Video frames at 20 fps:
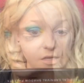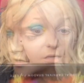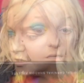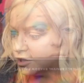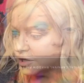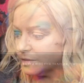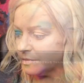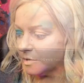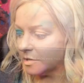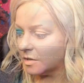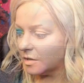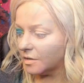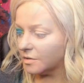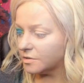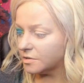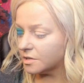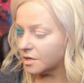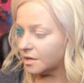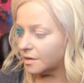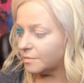A shimmer
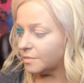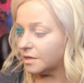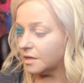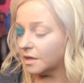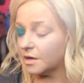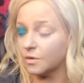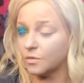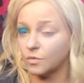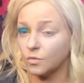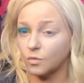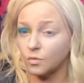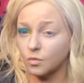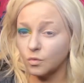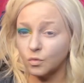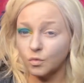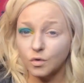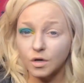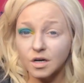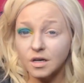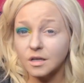color's gotta be like
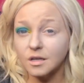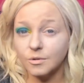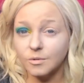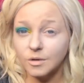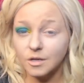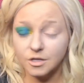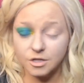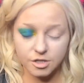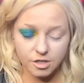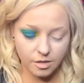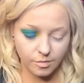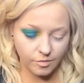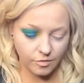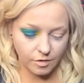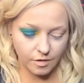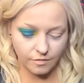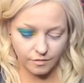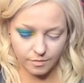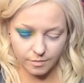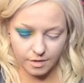really
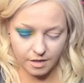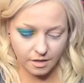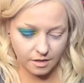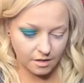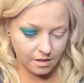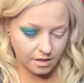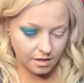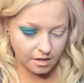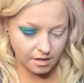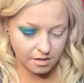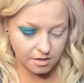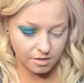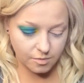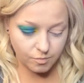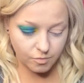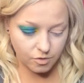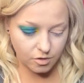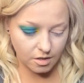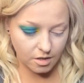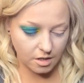shimmery for me to think it's
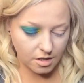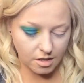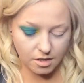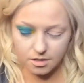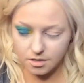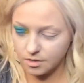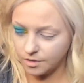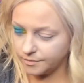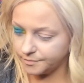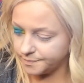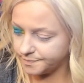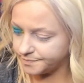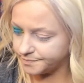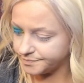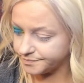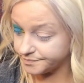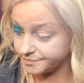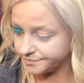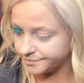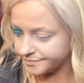pretty, so
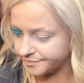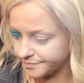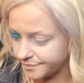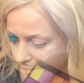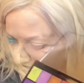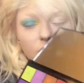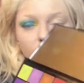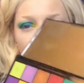let's